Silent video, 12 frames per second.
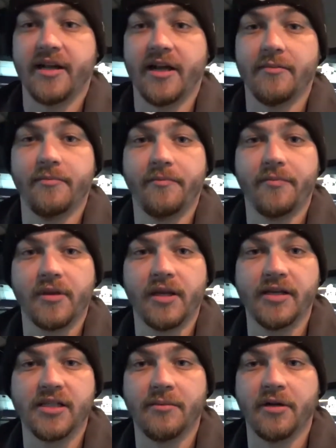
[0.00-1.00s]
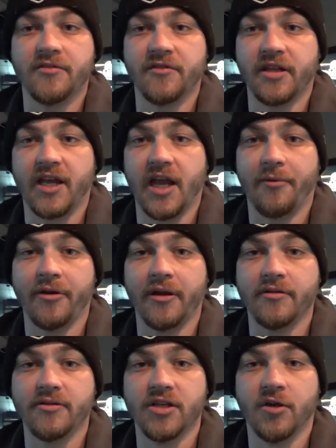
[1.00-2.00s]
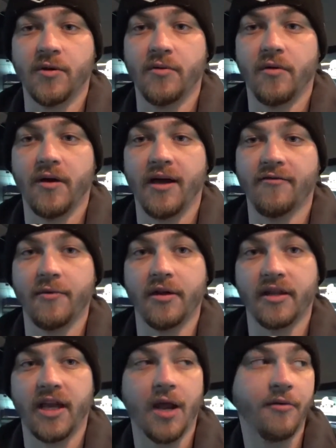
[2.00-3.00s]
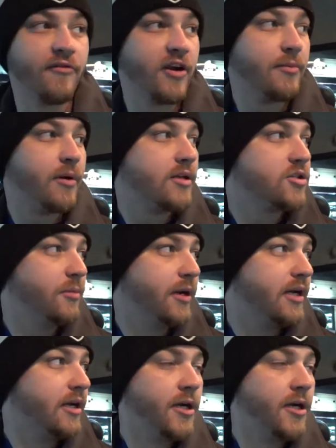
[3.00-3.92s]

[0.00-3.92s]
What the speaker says: up. He's not much for the camera though, so we won't have him on the camera very much, but